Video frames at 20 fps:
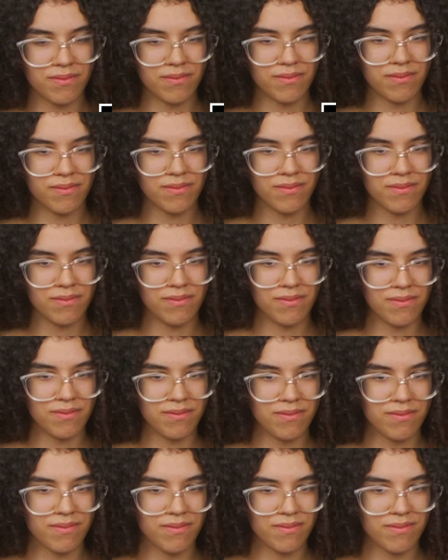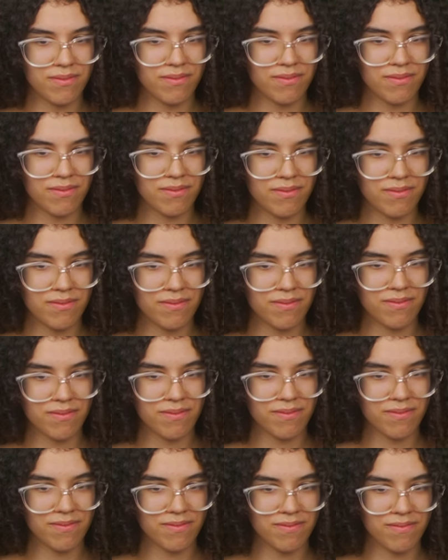
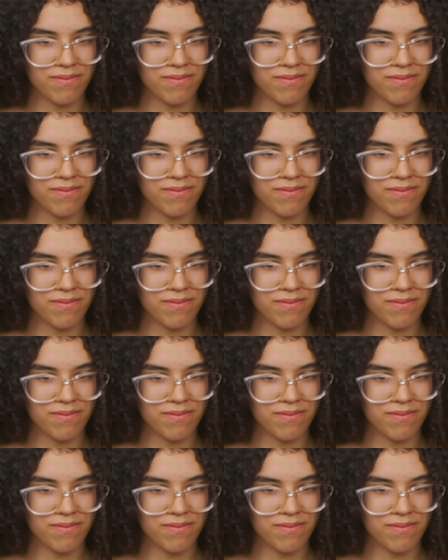The person shown says nothing.